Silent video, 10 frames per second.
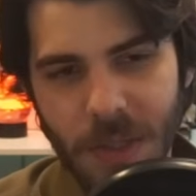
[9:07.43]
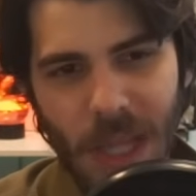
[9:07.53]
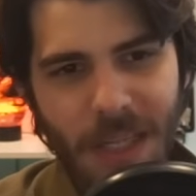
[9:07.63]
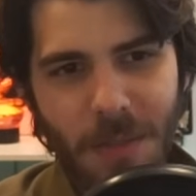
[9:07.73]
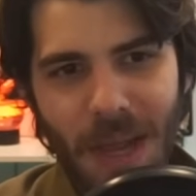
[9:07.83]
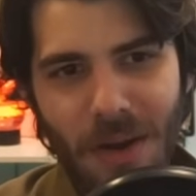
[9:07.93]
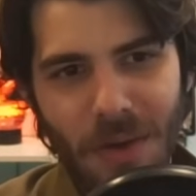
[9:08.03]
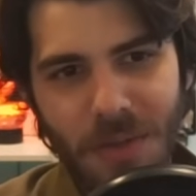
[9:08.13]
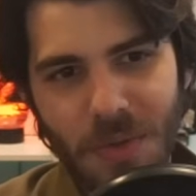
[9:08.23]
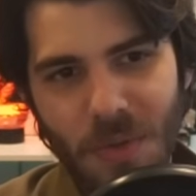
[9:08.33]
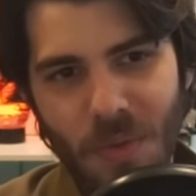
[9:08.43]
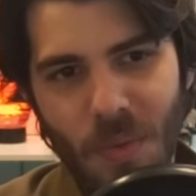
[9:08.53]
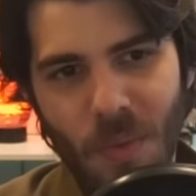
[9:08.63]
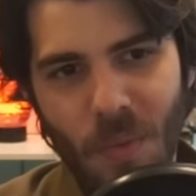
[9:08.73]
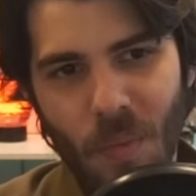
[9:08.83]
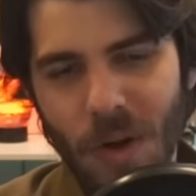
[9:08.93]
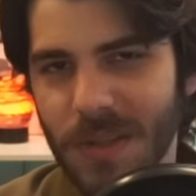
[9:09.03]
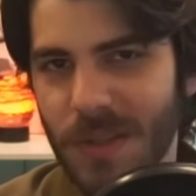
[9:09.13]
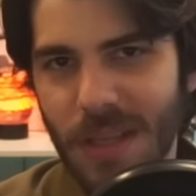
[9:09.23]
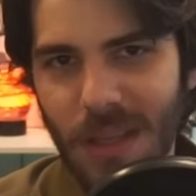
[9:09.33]
a lot of debate onto,
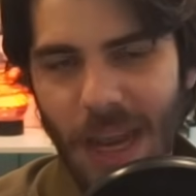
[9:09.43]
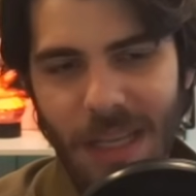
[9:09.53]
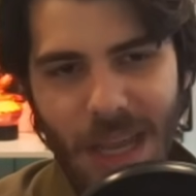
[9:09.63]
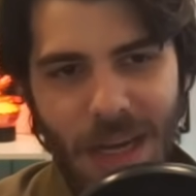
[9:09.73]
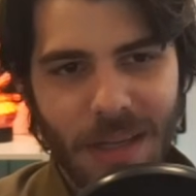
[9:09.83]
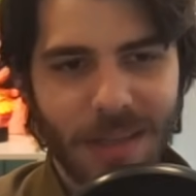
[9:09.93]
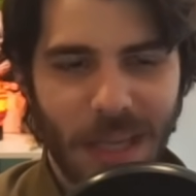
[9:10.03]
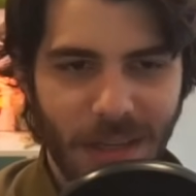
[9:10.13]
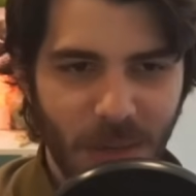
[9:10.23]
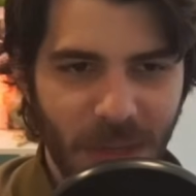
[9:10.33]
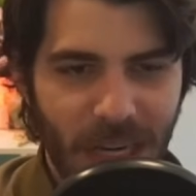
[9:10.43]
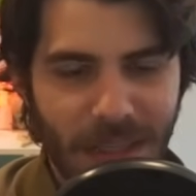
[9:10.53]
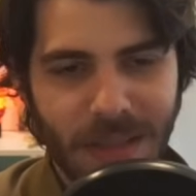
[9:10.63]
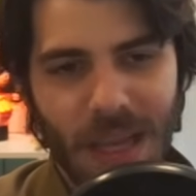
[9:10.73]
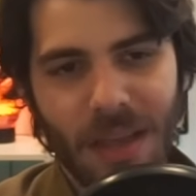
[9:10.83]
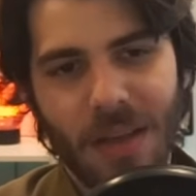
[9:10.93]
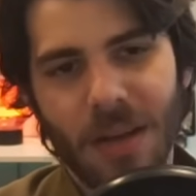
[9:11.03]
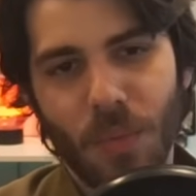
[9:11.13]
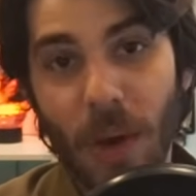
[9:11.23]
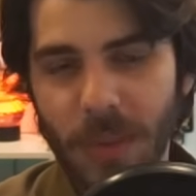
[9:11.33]
was the 88 intended to be an anti-tank
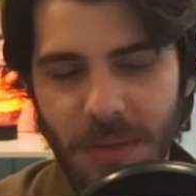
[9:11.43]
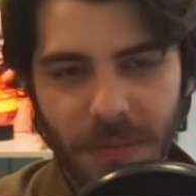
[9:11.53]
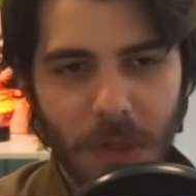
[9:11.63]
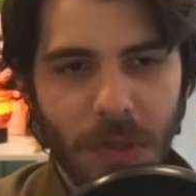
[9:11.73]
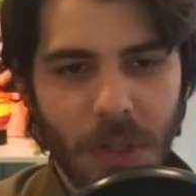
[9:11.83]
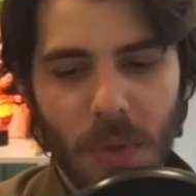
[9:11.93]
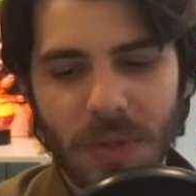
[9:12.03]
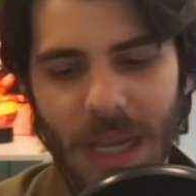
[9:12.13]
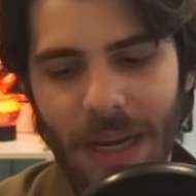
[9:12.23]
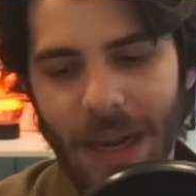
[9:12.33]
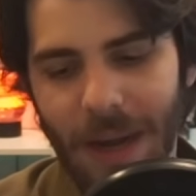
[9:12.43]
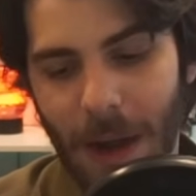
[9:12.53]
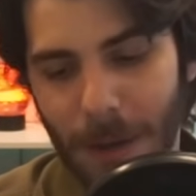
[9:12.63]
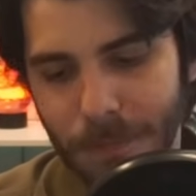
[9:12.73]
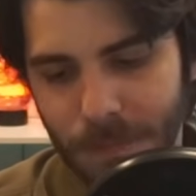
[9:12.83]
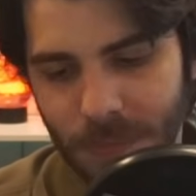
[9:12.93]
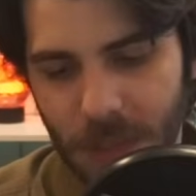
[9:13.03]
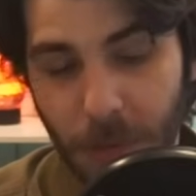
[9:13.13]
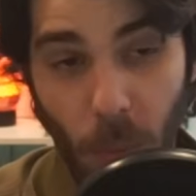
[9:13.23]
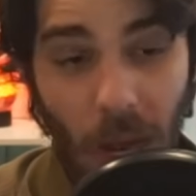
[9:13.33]
gun? When was it first used?
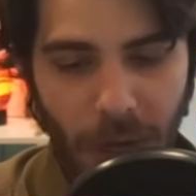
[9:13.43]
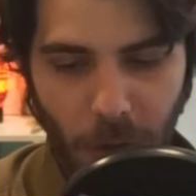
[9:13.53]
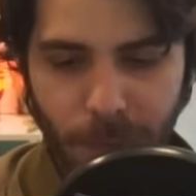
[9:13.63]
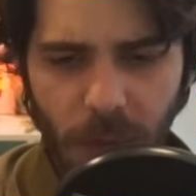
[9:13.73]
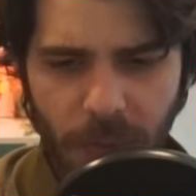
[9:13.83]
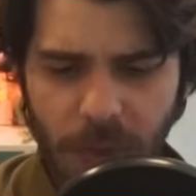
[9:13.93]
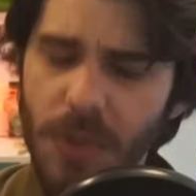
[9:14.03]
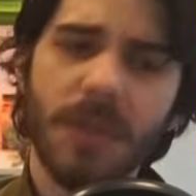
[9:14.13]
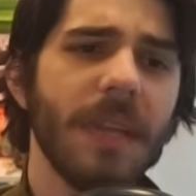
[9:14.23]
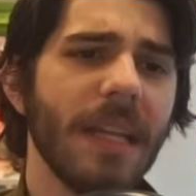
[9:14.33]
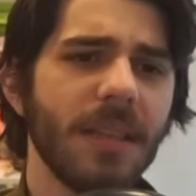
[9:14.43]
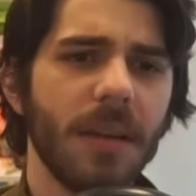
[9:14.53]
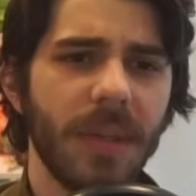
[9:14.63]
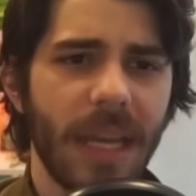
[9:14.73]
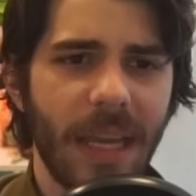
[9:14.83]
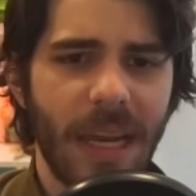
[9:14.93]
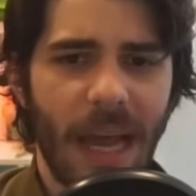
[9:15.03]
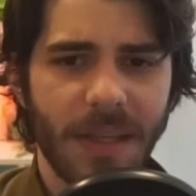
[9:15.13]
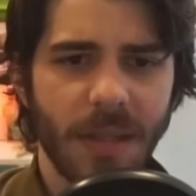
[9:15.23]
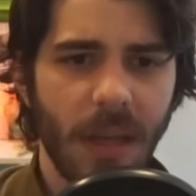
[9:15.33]
From what I know, the first use of the 88
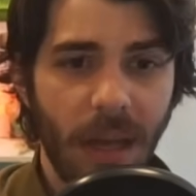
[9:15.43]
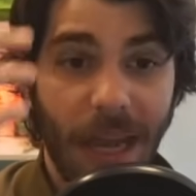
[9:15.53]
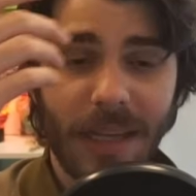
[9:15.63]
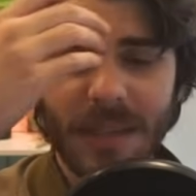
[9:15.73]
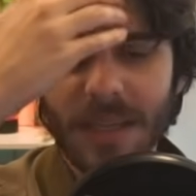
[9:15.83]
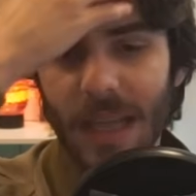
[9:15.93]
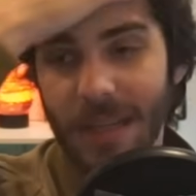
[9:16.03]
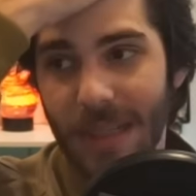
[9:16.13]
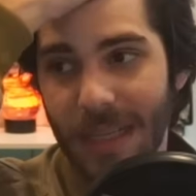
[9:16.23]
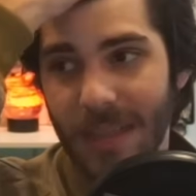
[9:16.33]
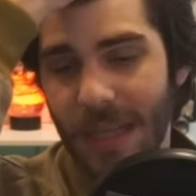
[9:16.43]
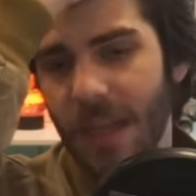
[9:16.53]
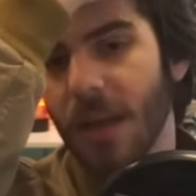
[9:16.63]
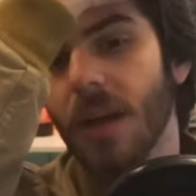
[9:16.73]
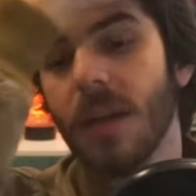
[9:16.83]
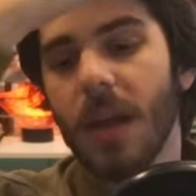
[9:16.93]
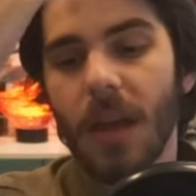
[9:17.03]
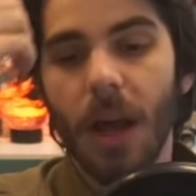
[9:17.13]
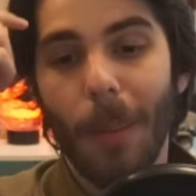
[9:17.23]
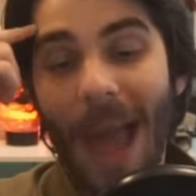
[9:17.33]
as an anti-tank gun
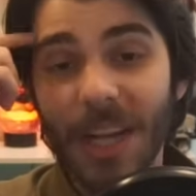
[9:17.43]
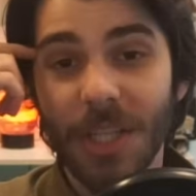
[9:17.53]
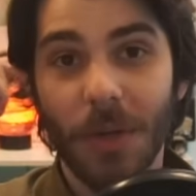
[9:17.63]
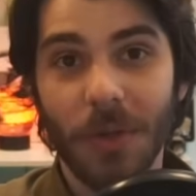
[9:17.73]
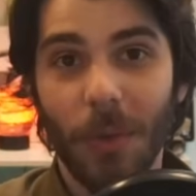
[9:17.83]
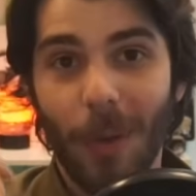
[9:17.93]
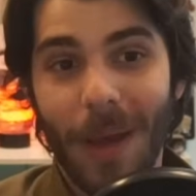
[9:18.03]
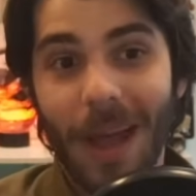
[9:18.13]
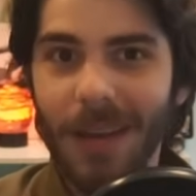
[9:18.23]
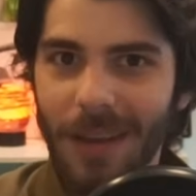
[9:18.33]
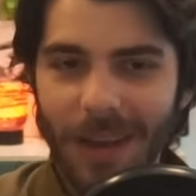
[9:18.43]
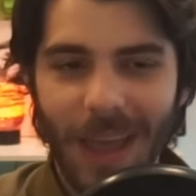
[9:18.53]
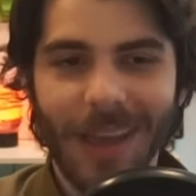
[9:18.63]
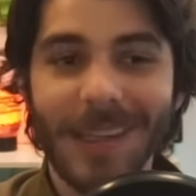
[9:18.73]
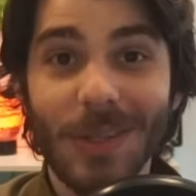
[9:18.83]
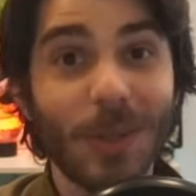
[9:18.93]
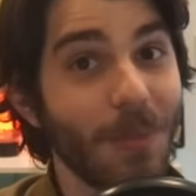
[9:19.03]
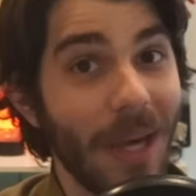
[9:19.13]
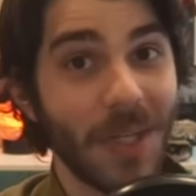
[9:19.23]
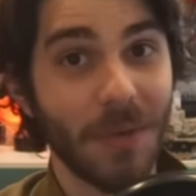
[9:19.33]
actually goes all the way back, again, to the
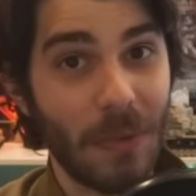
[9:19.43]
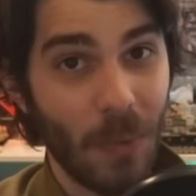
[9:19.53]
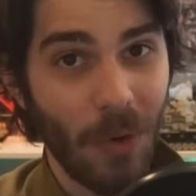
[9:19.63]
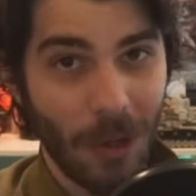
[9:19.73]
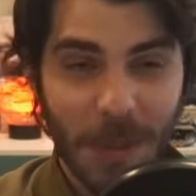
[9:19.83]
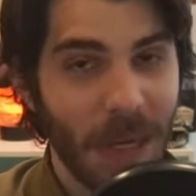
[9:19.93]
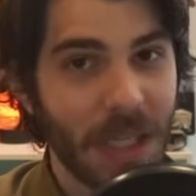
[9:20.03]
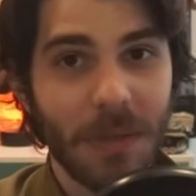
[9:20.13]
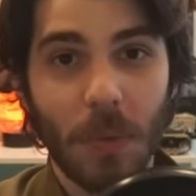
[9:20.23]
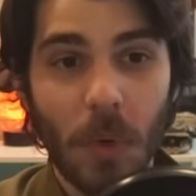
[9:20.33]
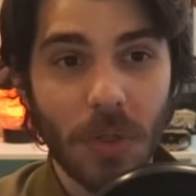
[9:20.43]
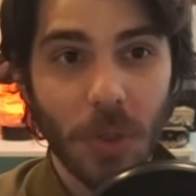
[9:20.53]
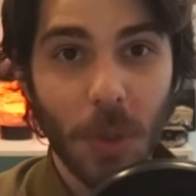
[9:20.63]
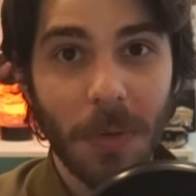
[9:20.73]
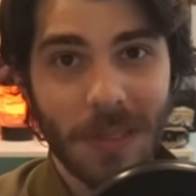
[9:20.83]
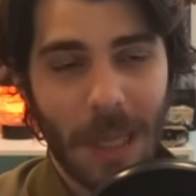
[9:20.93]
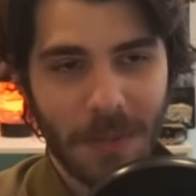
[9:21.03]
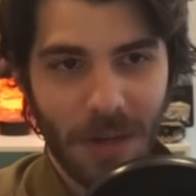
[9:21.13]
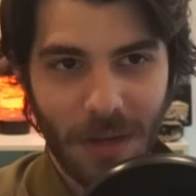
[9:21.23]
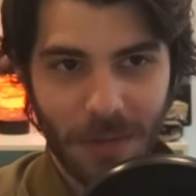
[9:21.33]
Spanish Civil War. Spanish Civil War super
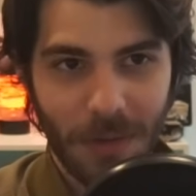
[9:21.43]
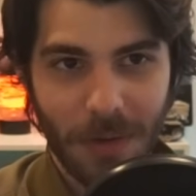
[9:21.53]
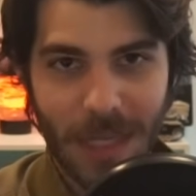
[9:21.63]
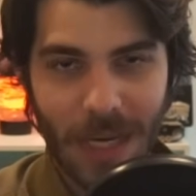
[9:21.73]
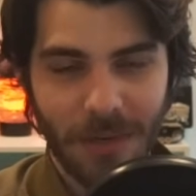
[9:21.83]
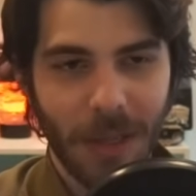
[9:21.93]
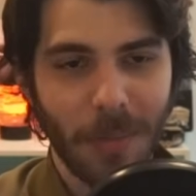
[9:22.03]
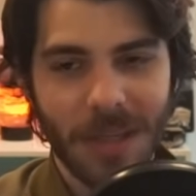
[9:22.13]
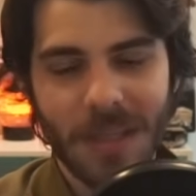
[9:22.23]
slept on for tank development.